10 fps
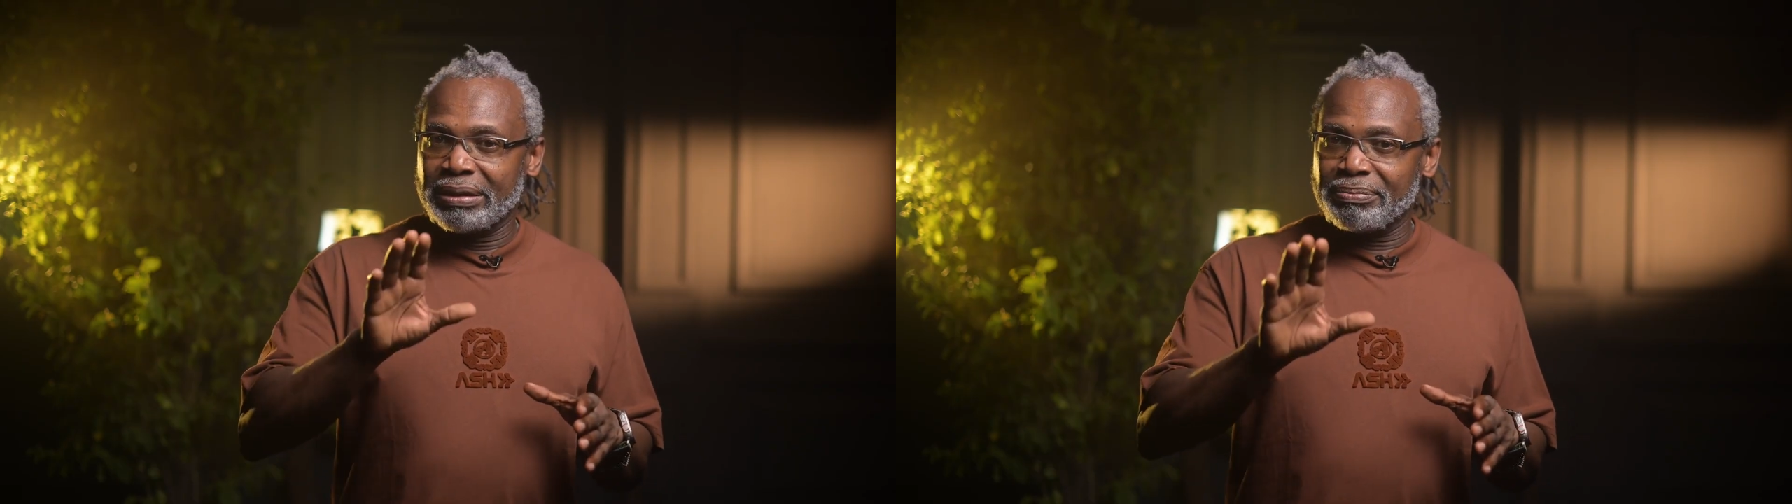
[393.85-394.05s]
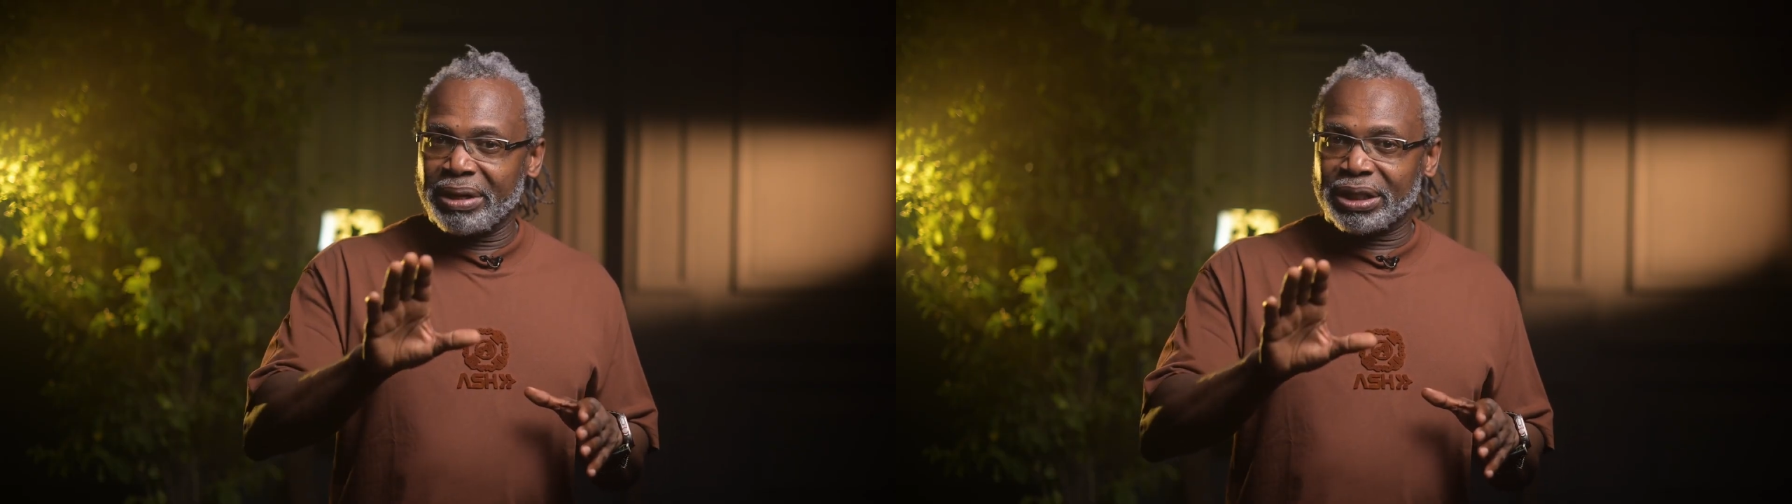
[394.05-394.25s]

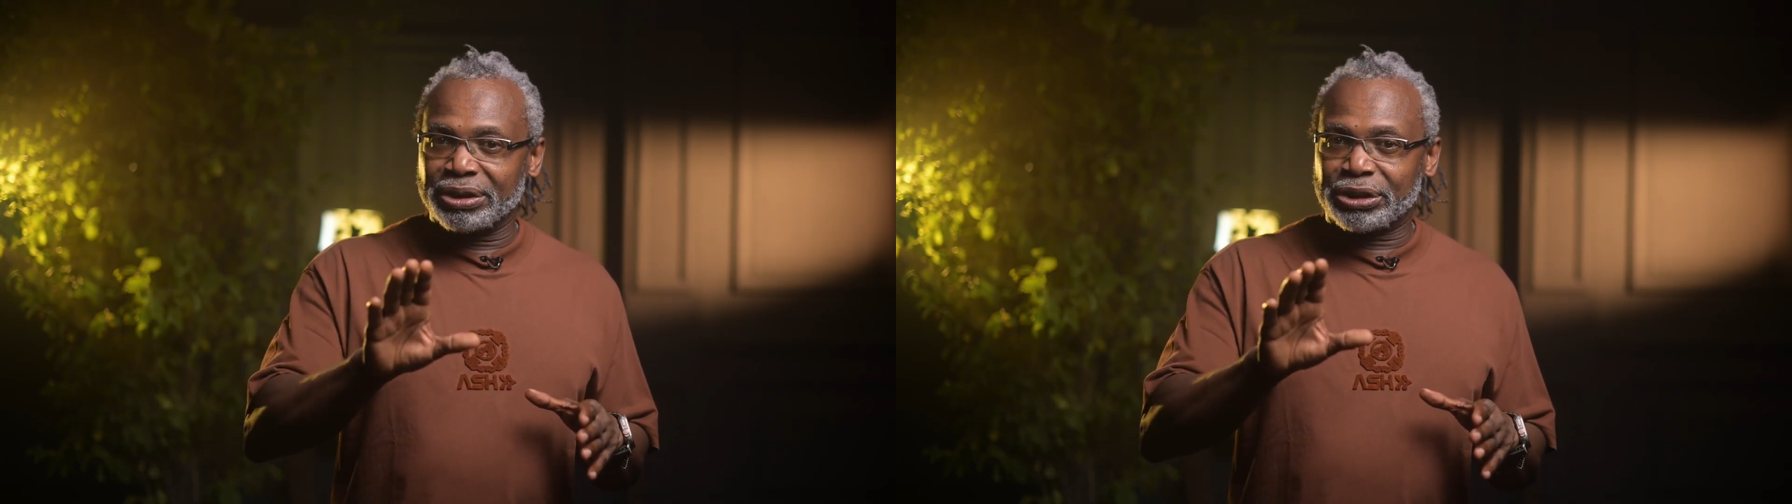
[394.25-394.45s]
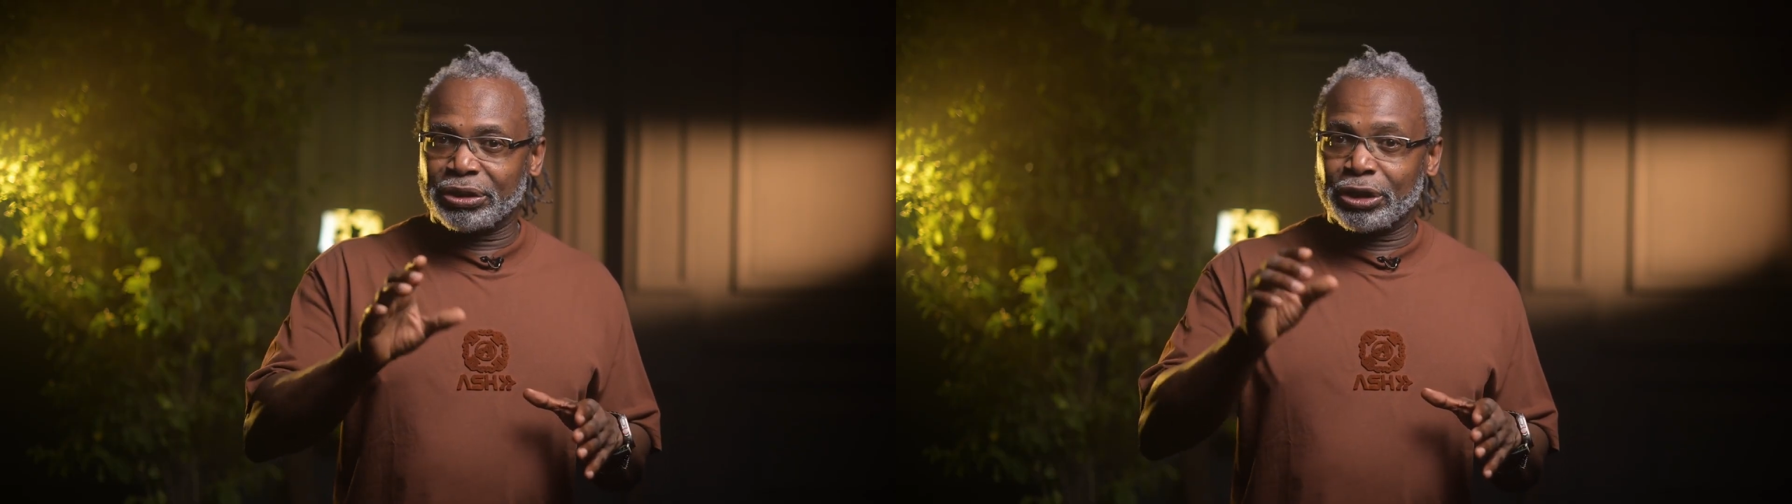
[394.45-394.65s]

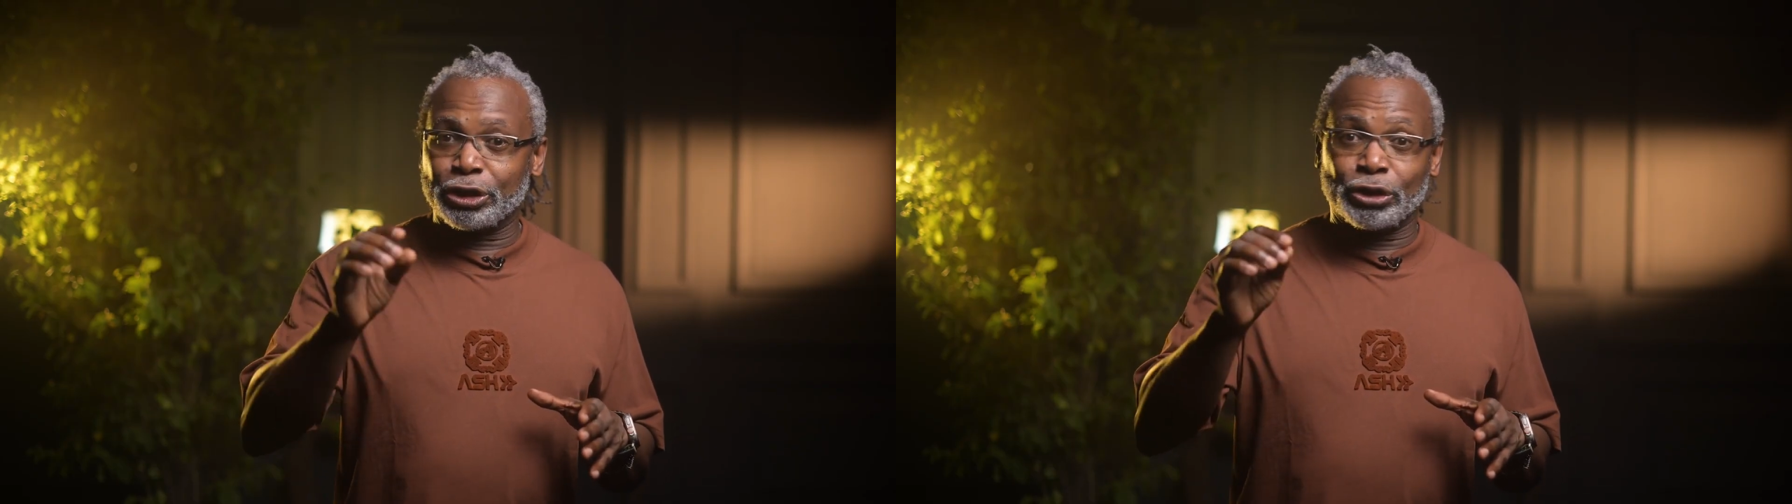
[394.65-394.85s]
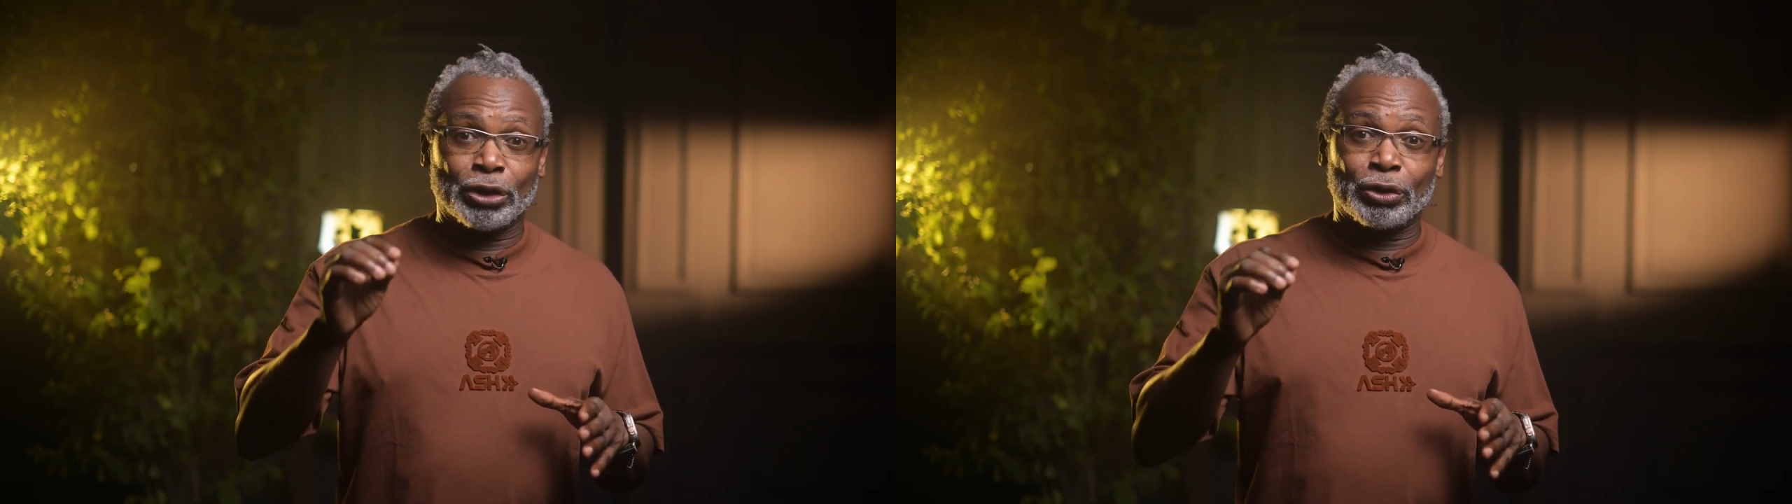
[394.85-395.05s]
making sure
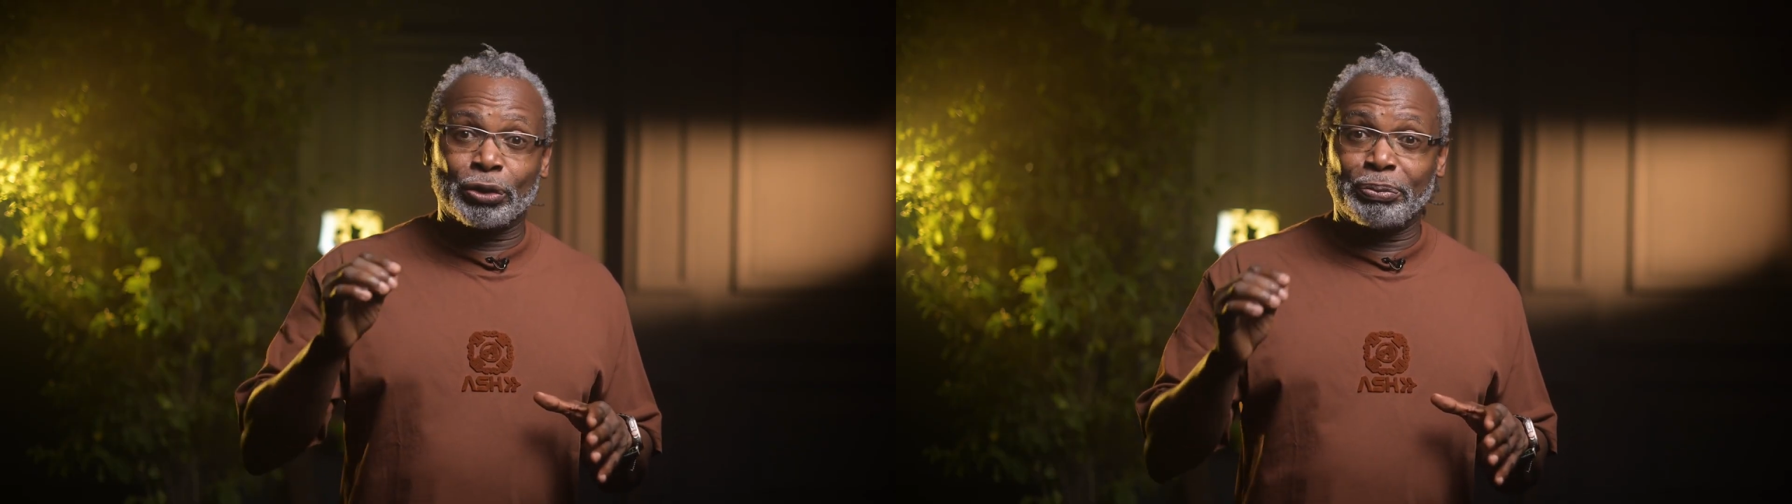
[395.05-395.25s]
you don't go